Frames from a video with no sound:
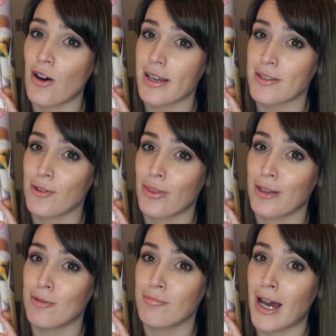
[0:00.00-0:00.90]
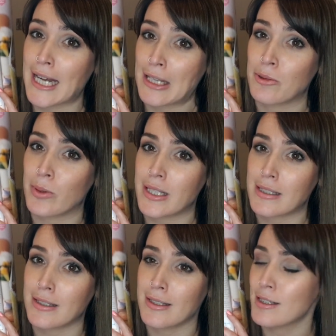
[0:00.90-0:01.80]
eyes on them and little
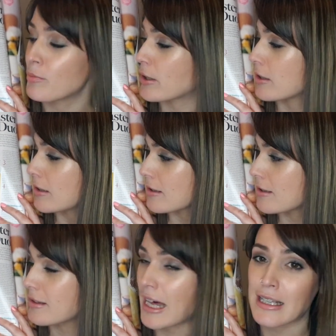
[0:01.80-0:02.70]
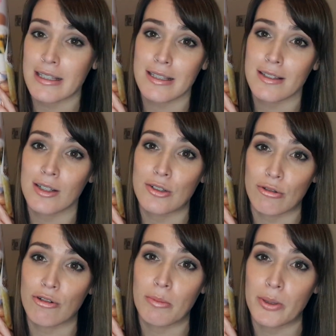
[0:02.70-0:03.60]
whiskers because that's
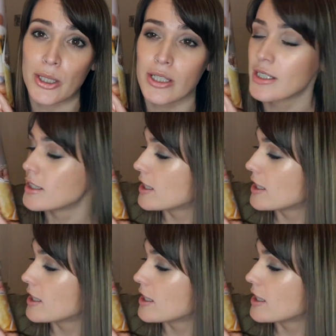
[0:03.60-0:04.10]
adorable.